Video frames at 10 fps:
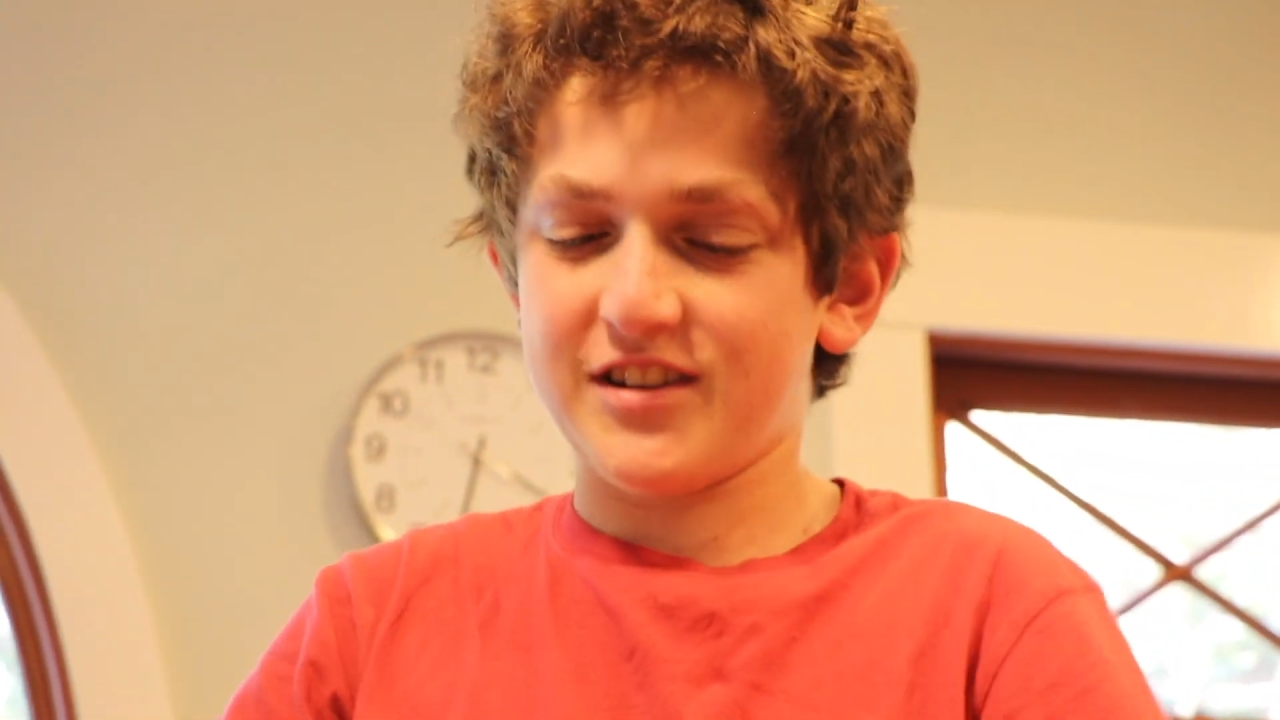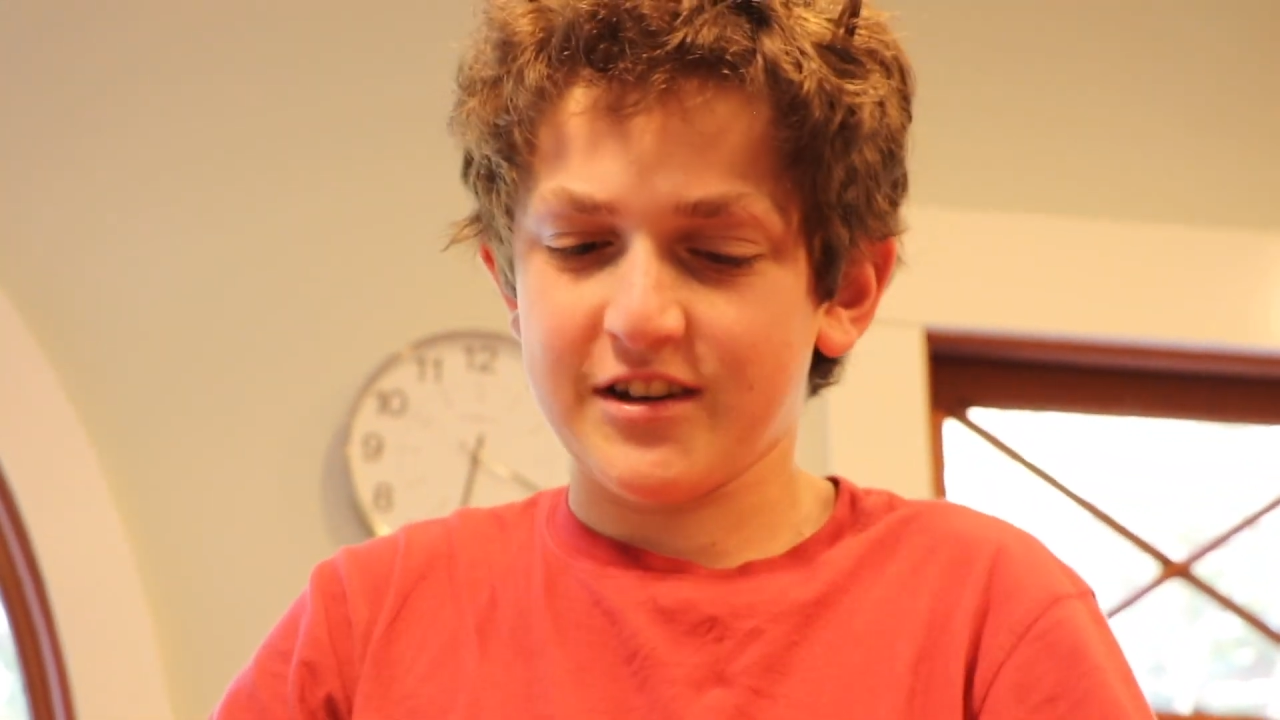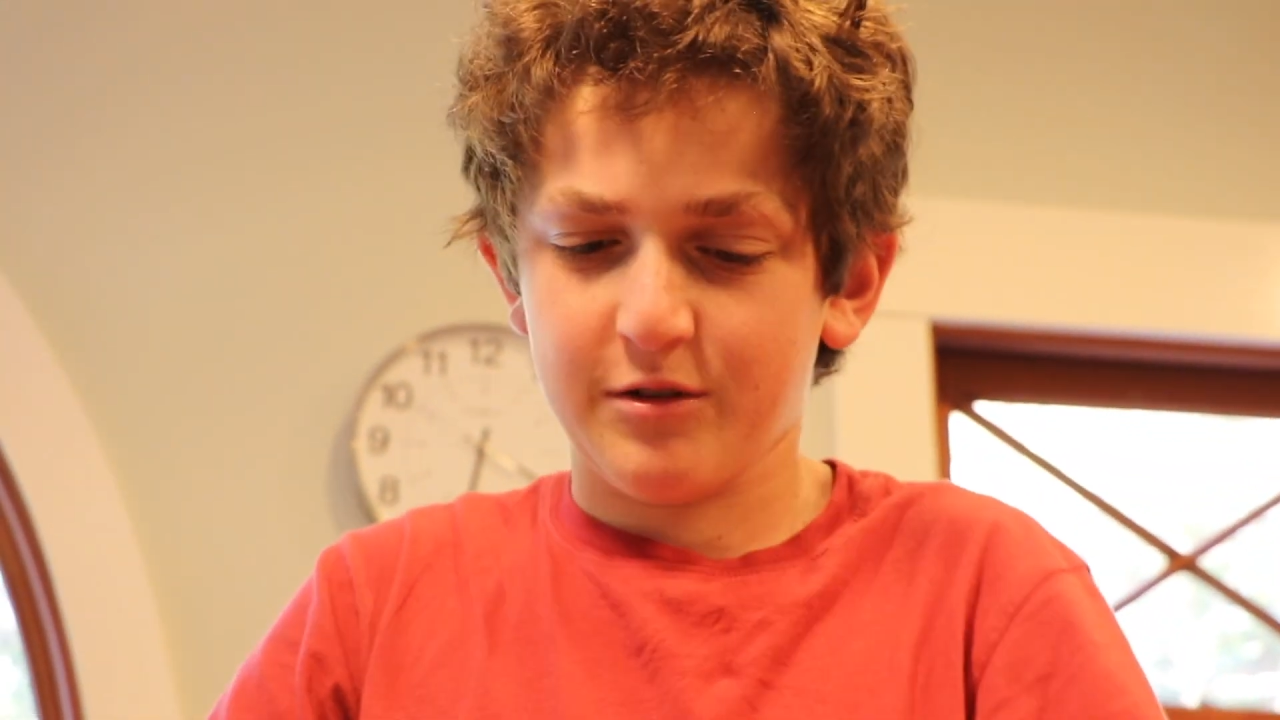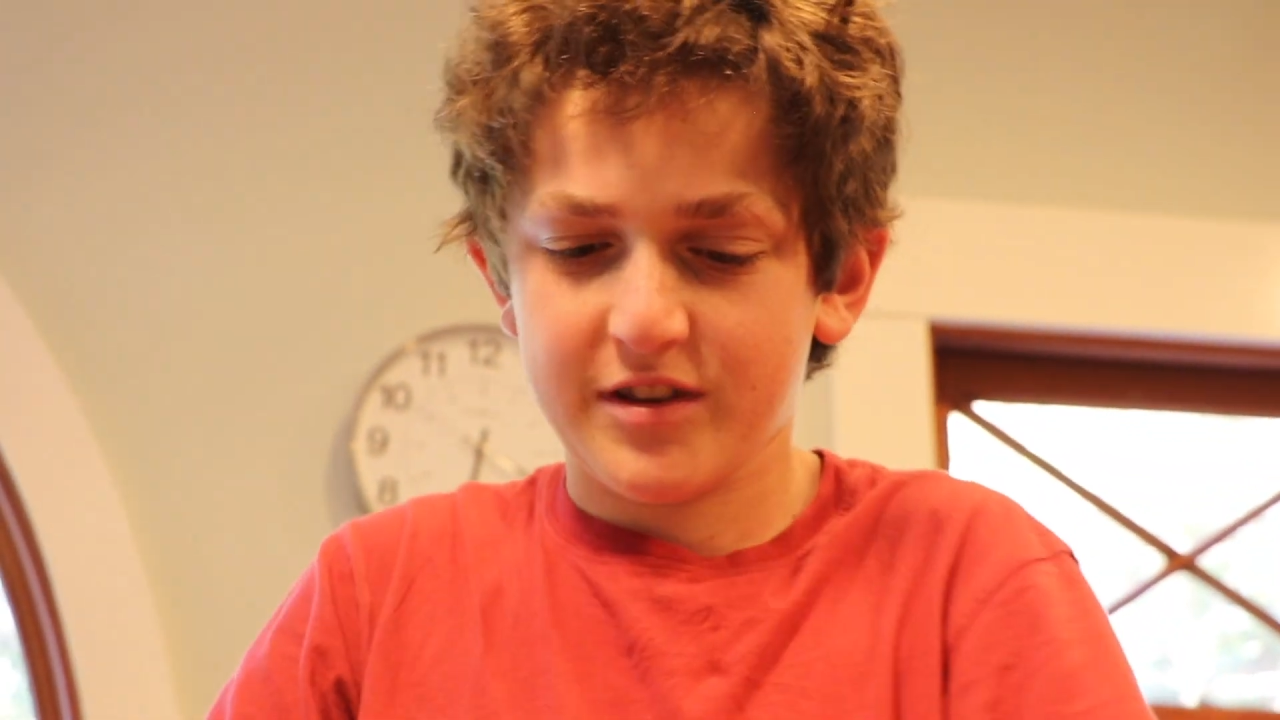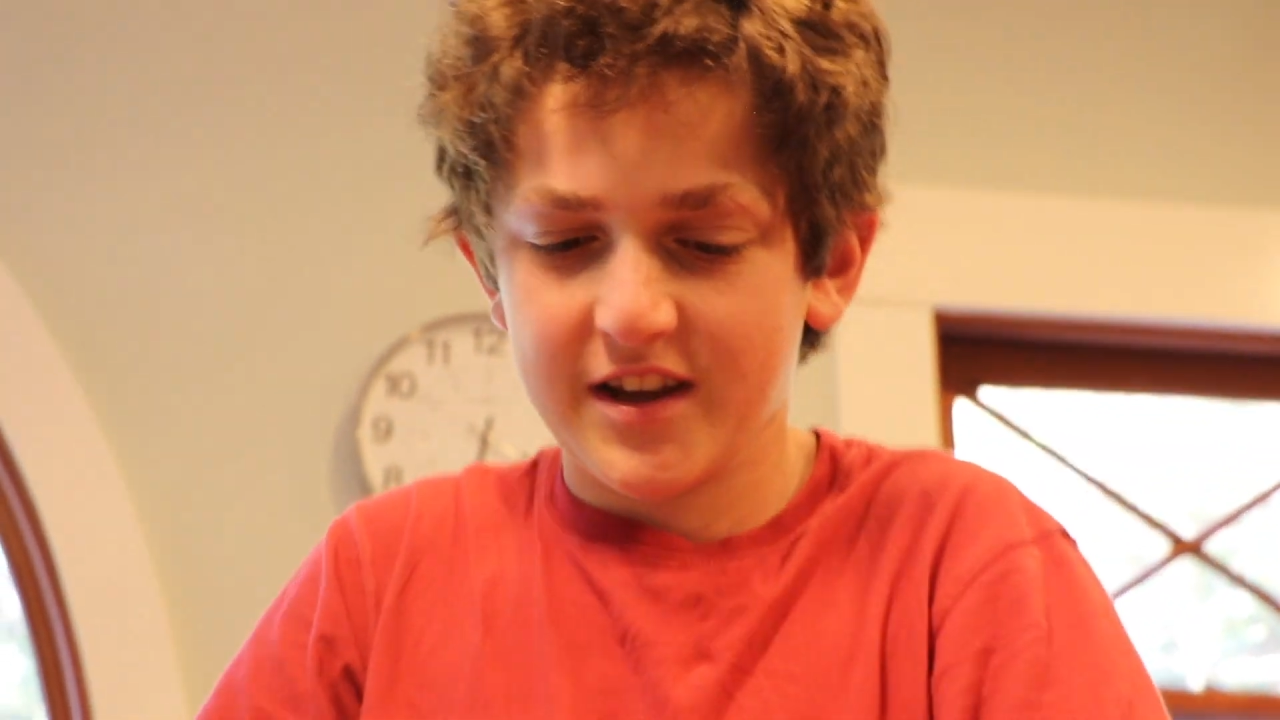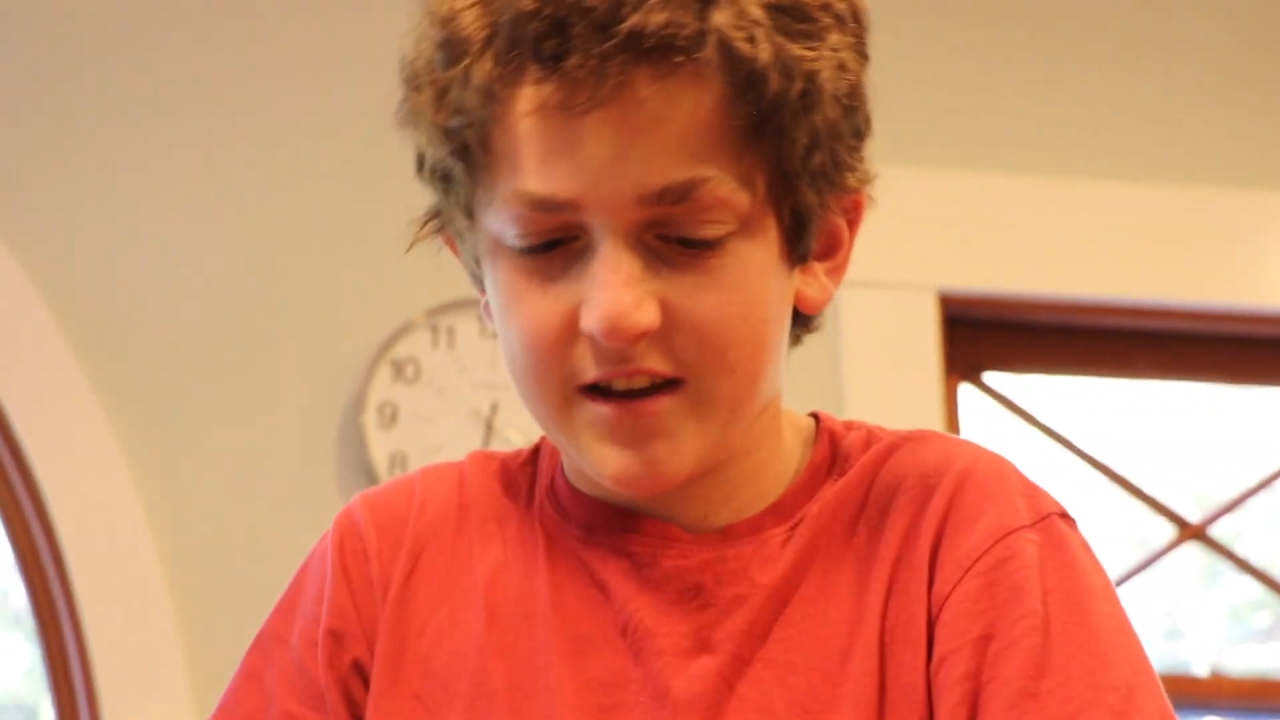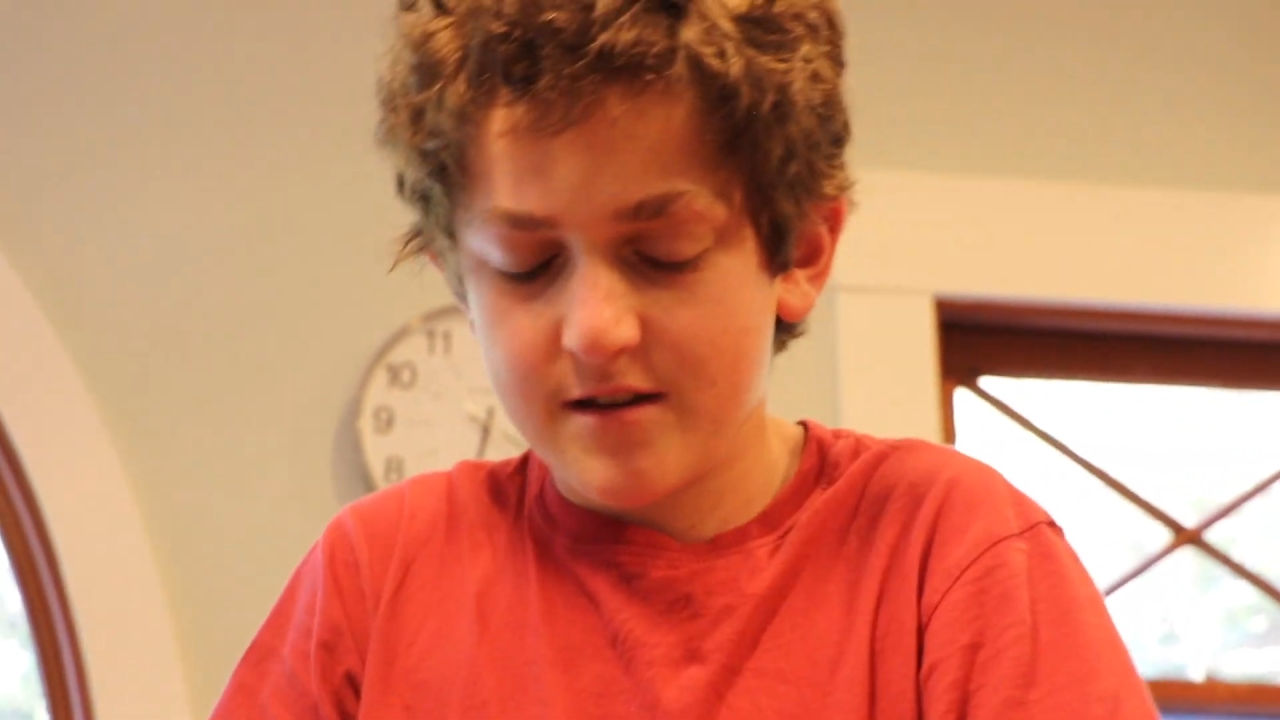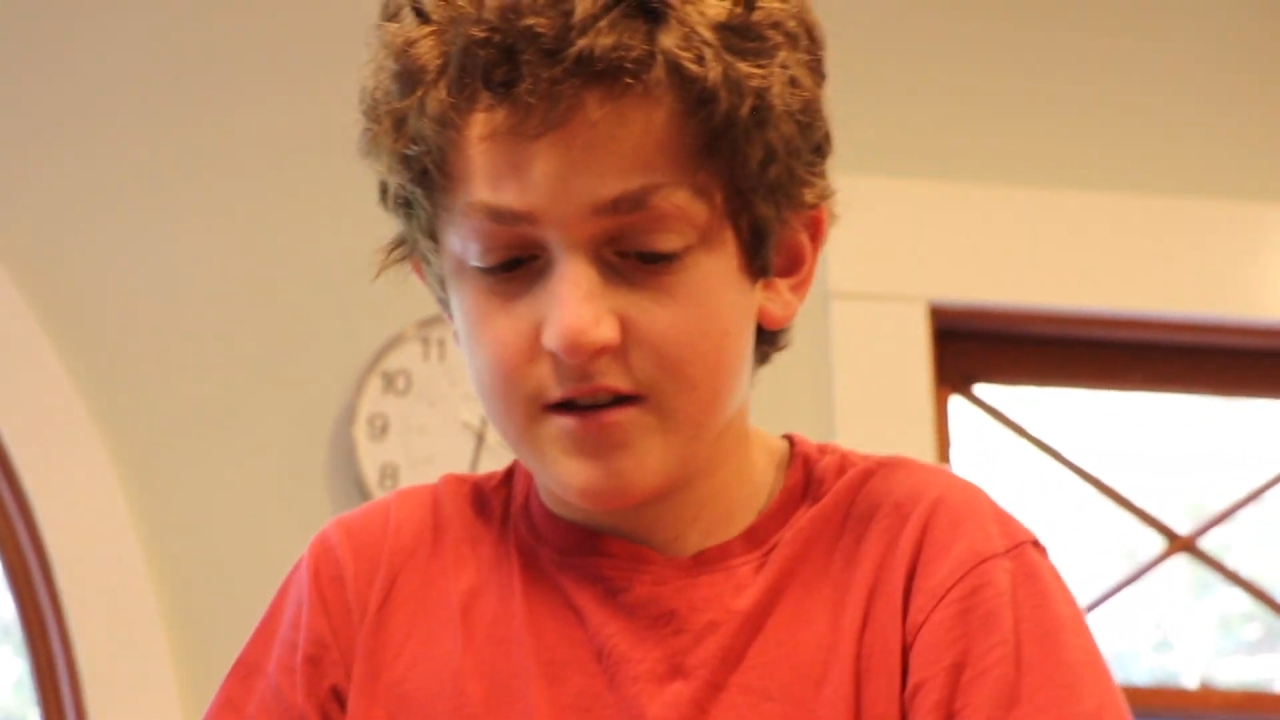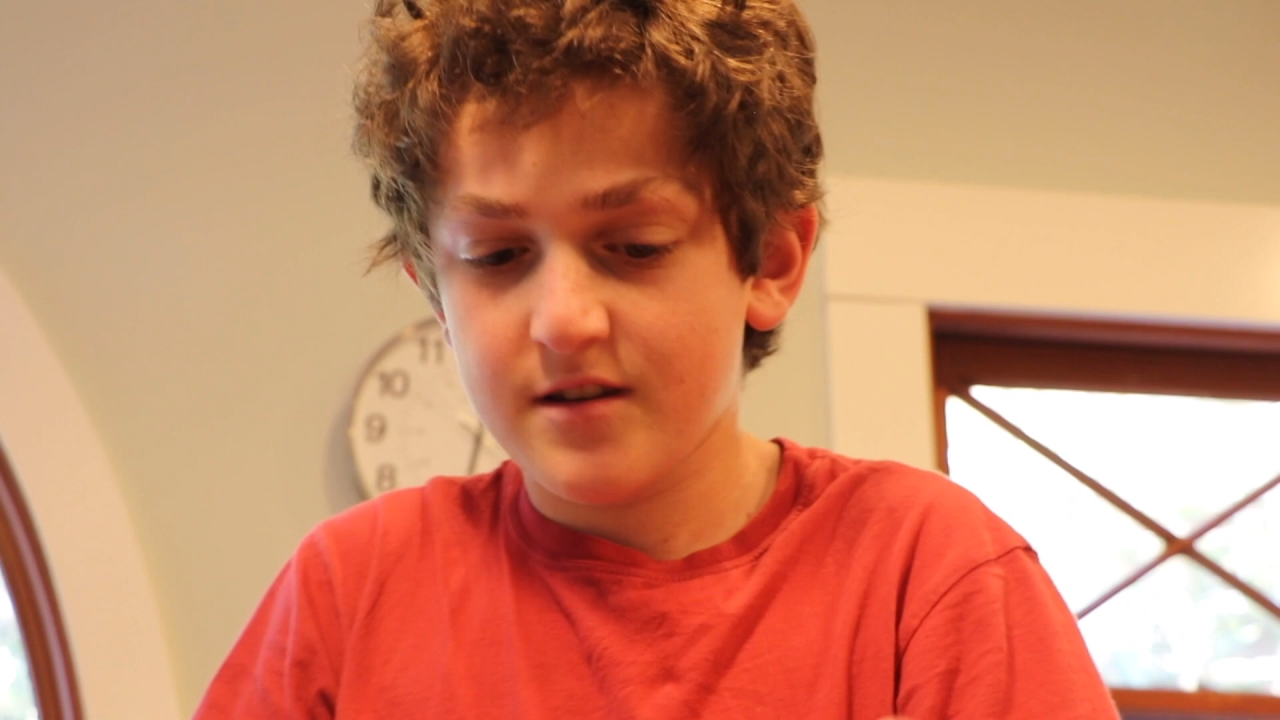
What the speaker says: deal with it.